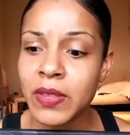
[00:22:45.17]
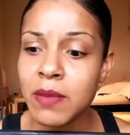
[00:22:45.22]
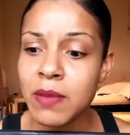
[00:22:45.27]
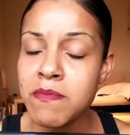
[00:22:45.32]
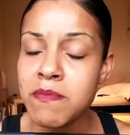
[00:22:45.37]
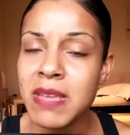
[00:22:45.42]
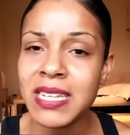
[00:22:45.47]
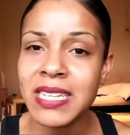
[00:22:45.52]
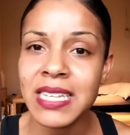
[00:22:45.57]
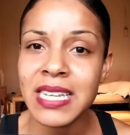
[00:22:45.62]

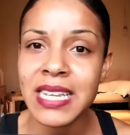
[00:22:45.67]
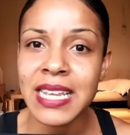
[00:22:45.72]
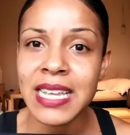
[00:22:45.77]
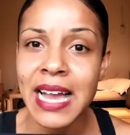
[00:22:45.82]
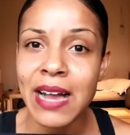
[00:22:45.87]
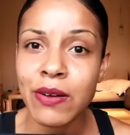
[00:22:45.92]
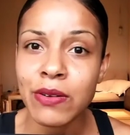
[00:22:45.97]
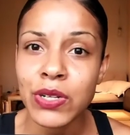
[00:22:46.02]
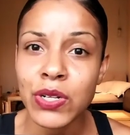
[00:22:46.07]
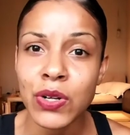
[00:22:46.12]
missing
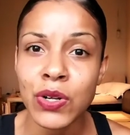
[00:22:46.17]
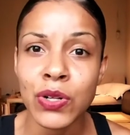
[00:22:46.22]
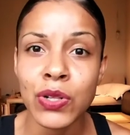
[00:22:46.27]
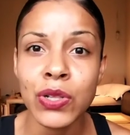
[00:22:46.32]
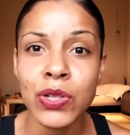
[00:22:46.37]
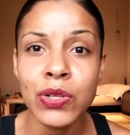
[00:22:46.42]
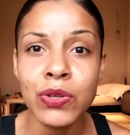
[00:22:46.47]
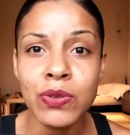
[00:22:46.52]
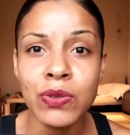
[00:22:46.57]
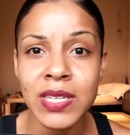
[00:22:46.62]
out or
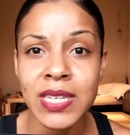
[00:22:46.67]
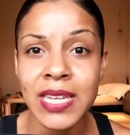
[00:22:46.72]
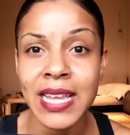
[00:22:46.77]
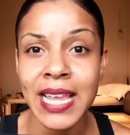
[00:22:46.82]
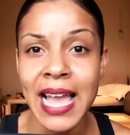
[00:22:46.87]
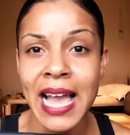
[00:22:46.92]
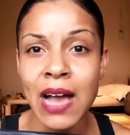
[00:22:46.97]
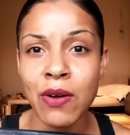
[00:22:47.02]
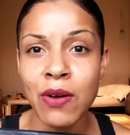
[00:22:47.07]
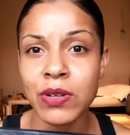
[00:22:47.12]

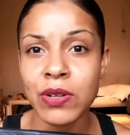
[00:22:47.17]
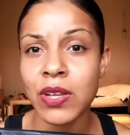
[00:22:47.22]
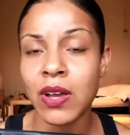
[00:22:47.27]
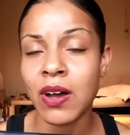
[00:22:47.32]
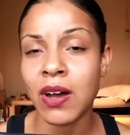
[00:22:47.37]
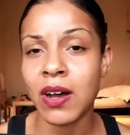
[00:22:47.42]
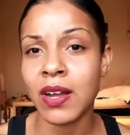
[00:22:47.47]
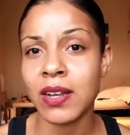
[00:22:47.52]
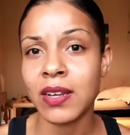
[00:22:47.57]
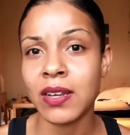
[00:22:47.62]
losing out
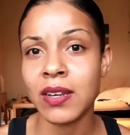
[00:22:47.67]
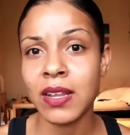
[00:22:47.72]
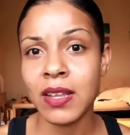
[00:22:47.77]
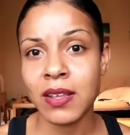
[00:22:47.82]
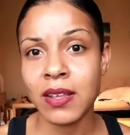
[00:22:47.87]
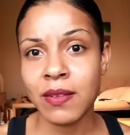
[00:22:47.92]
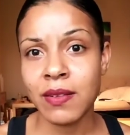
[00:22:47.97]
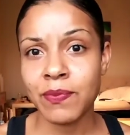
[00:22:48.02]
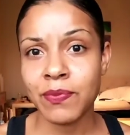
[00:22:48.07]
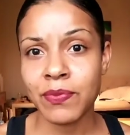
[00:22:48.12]

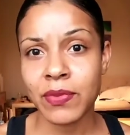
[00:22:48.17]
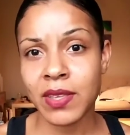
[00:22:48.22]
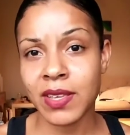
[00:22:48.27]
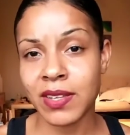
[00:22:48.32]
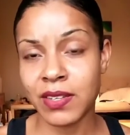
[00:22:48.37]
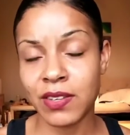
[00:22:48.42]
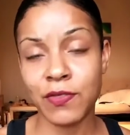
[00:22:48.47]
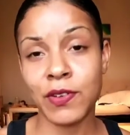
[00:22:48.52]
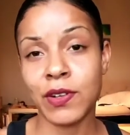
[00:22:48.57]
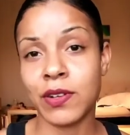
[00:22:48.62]
on,
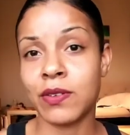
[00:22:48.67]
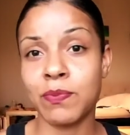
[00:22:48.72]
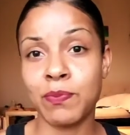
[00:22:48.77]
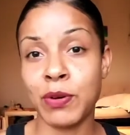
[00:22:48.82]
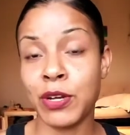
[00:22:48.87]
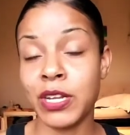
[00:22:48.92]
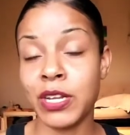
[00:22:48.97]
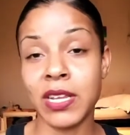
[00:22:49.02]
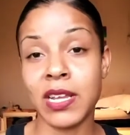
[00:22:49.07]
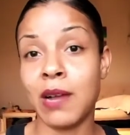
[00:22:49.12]
because if you're
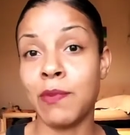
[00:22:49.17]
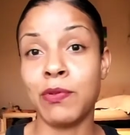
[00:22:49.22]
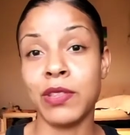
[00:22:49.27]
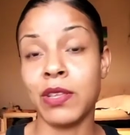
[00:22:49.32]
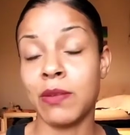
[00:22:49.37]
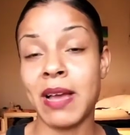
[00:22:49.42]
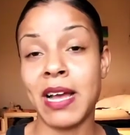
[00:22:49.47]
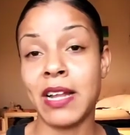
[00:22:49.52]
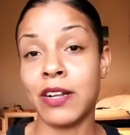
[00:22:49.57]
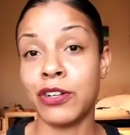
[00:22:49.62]
putting up with
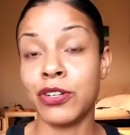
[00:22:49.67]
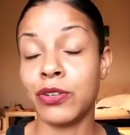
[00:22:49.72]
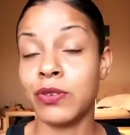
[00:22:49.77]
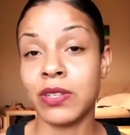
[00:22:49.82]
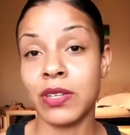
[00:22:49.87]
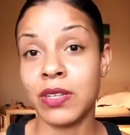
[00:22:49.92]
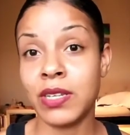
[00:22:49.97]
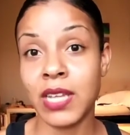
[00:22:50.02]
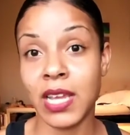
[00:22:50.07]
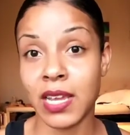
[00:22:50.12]
your manager
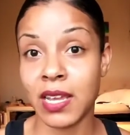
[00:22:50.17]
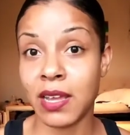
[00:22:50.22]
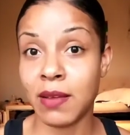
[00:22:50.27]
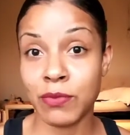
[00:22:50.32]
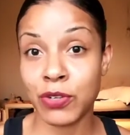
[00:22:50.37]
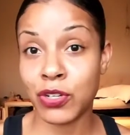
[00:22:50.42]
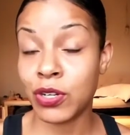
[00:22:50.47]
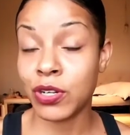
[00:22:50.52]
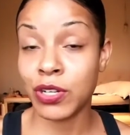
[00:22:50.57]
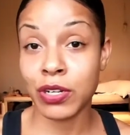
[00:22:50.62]
who's a dick,
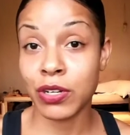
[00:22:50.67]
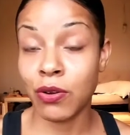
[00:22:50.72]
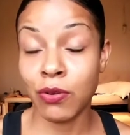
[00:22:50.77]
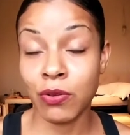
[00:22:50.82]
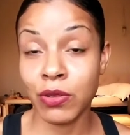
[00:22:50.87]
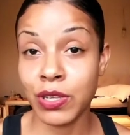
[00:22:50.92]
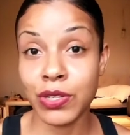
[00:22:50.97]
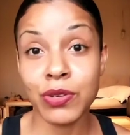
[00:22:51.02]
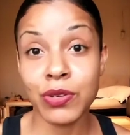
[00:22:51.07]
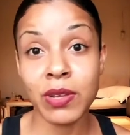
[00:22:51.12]
I'm sure you're
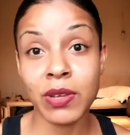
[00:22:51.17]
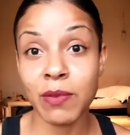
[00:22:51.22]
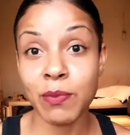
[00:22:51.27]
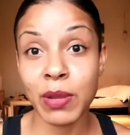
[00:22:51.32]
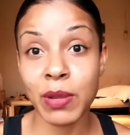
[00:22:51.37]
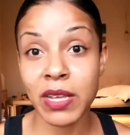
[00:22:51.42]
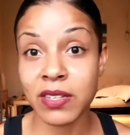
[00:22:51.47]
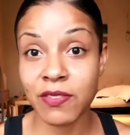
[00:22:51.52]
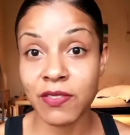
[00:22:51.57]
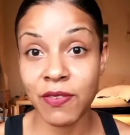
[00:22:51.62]
only doing it
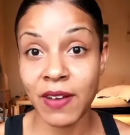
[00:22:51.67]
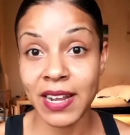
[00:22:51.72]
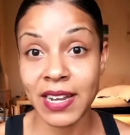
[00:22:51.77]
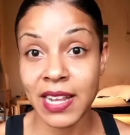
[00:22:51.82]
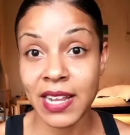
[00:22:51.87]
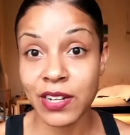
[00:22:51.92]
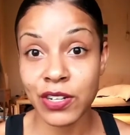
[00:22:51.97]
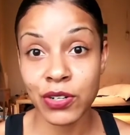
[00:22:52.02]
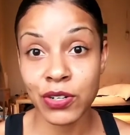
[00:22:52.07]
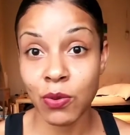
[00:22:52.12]
because of
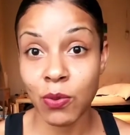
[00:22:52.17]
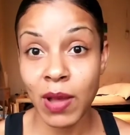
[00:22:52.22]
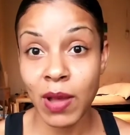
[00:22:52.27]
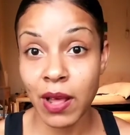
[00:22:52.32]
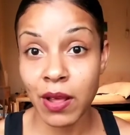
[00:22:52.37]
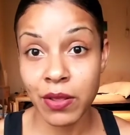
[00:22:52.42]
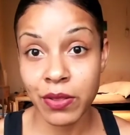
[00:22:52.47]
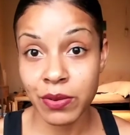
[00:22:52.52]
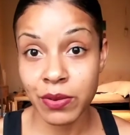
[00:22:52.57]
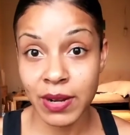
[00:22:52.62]
financial
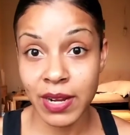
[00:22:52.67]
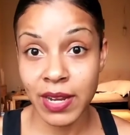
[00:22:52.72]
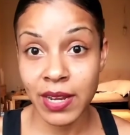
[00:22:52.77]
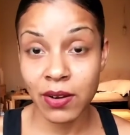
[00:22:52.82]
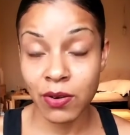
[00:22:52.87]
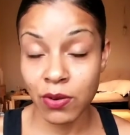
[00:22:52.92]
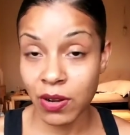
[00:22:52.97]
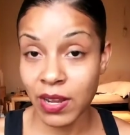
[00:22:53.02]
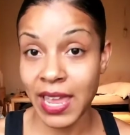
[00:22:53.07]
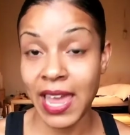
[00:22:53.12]
wealth, right,
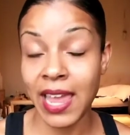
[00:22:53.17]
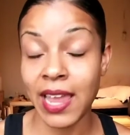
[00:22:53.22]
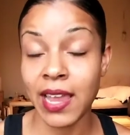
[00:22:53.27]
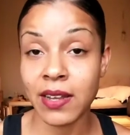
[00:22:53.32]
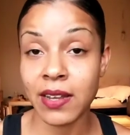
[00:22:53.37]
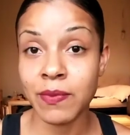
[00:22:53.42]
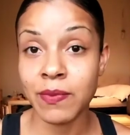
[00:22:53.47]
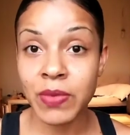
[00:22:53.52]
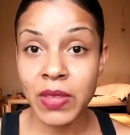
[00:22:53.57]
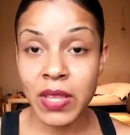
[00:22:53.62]
or
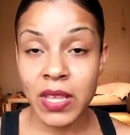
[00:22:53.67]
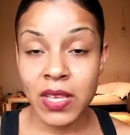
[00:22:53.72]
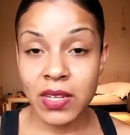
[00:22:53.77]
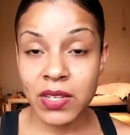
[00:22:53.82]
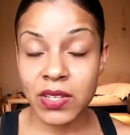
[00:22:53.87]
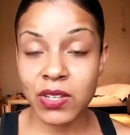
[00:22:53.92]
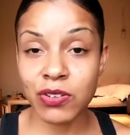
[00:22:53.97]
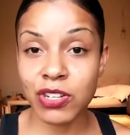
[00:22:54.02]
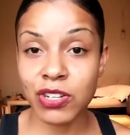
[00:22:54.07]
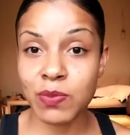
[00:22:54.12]
gain.
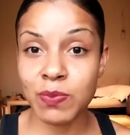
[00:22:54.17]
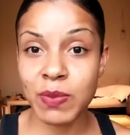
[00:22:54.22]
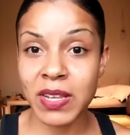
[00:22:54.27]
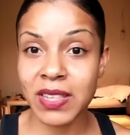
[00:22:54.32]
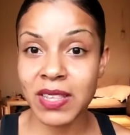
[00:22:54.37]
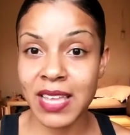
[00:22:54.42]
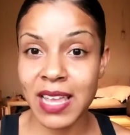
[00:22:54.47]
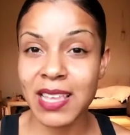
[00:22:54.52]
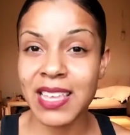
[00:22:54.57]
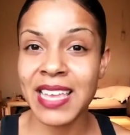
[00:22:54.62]
So just
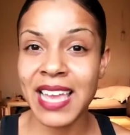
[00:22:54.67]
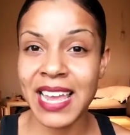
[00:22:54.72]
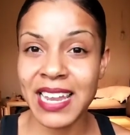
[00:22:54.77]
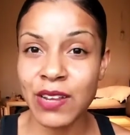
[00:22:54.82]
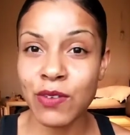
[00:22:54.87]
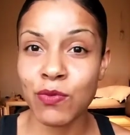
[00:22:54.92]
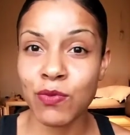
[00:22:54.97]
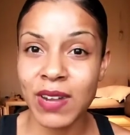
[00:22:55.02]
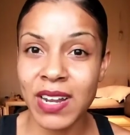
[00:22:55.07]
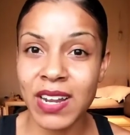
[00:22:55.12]
being like
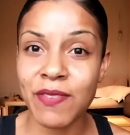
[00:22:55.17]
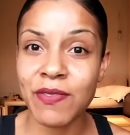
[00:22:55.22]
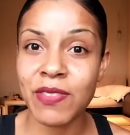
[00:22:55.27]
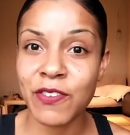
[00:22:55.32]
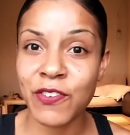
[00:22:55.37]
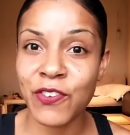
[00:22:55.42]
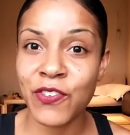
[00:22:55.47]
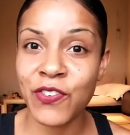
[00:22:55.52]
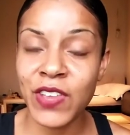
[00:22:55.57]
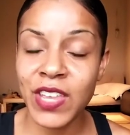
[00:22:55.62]
getting rid of
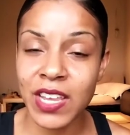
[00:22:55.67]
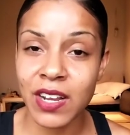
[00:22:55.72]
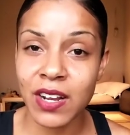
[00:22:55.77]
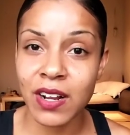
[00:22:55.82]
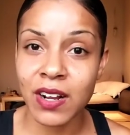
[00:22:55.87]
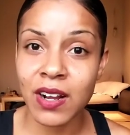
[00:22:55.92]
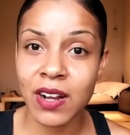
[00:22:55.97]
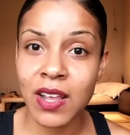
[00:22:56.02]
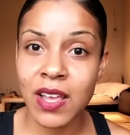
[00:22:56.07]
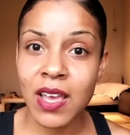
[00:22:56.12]
the
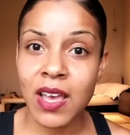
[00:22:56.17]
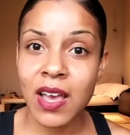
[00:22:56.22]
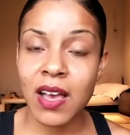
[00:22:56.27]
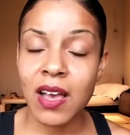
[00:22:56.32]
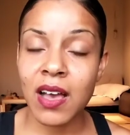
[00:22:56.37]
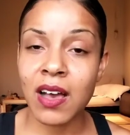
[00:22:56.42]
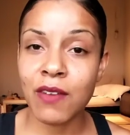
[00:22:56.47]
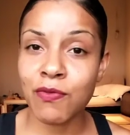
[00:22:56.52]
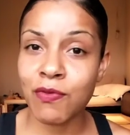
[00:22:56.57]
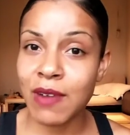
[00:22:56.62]
fear
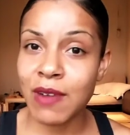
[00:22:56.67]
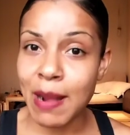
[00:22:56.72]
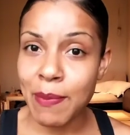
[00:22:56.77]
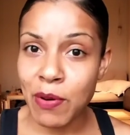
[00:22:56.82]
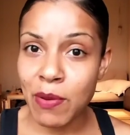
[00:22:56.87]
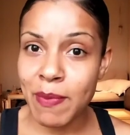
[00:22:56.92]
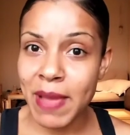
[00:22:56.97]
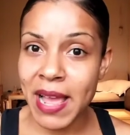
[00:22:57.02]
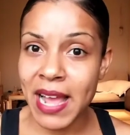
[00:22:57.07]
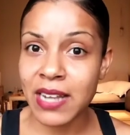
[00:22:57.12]
of
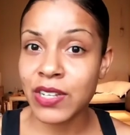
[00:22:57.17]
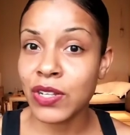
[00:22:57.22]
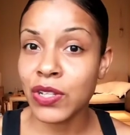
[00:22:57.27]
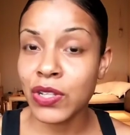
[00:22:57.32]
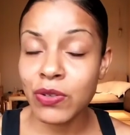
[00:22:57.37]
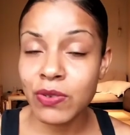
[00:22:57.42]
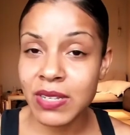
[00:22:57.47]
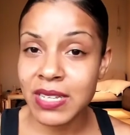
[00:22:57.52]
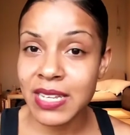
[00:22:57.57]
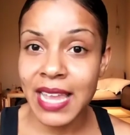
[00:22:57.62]
reprimand
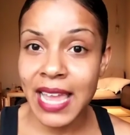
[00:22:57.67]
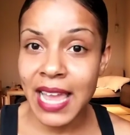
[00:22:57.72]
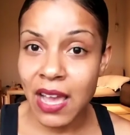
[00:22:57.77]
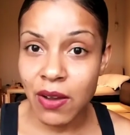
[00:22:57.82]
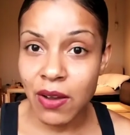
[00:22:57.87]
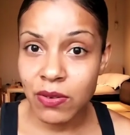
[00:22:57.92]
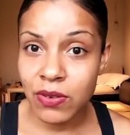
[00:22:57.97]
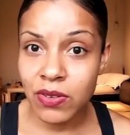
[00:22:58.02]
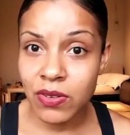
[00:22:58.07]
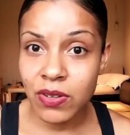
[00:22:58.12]
and losing
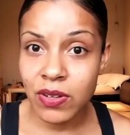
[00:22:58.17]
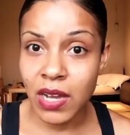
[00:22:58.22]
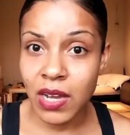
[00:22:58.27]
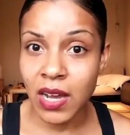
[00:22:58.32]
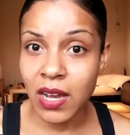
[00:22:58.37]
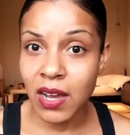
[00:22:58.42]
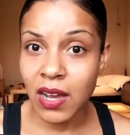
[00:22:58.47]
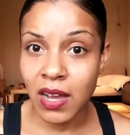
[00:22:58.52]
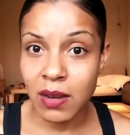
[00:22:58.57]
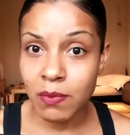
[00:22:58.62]
out
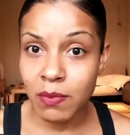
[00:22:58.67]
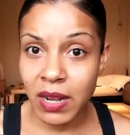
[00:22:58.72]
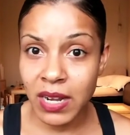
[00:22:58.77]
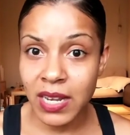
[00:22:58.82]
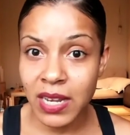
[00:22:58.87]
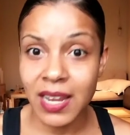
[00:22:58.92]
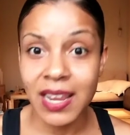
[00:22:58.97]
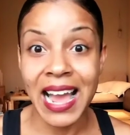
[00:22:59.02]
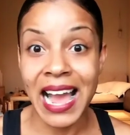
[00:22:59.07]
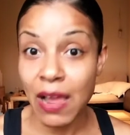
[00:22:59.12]
on
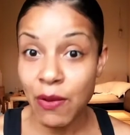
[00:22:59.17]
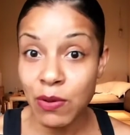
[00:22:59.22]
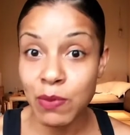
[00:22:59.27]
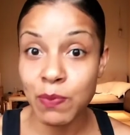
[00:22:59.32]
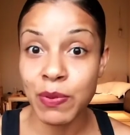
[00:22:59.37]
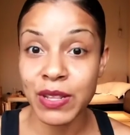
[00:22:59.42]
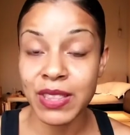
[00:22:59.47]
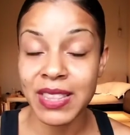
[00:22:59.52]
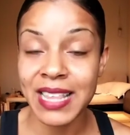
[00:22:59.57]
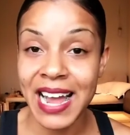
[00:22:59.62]
money, I
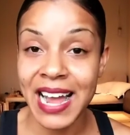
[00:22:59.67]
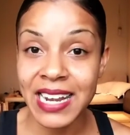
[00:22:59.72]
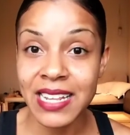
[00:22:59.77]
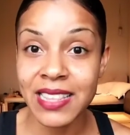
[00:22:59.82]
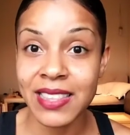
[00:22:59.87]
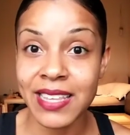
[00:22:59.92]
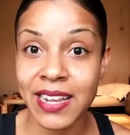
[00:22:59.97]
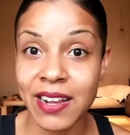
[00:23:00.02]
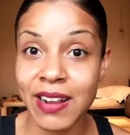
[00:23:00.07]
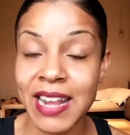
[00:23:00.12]
would put that
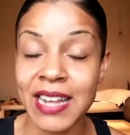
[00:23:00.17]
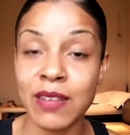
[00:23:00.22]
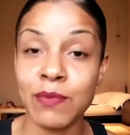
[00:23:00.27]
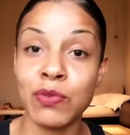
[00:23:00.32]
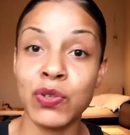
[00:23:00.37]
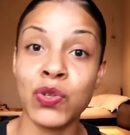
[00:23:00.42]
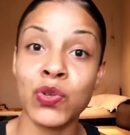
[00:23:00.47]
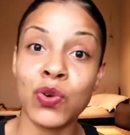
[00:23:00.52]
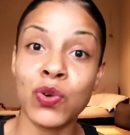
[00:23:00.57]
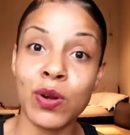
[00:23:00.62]
in there and
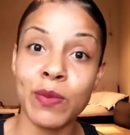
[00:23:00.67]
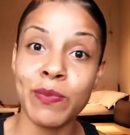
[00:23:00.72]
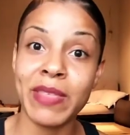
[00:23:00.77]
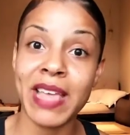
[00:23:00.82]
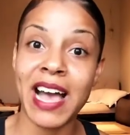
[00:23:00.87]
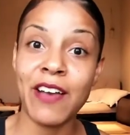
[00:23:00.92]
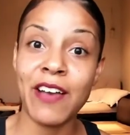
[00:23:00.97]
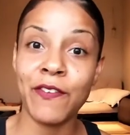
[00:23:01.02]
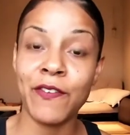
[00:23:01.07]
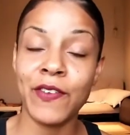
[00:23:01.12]
absorb
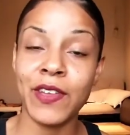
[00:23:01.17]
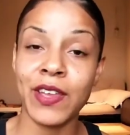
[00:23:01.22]
that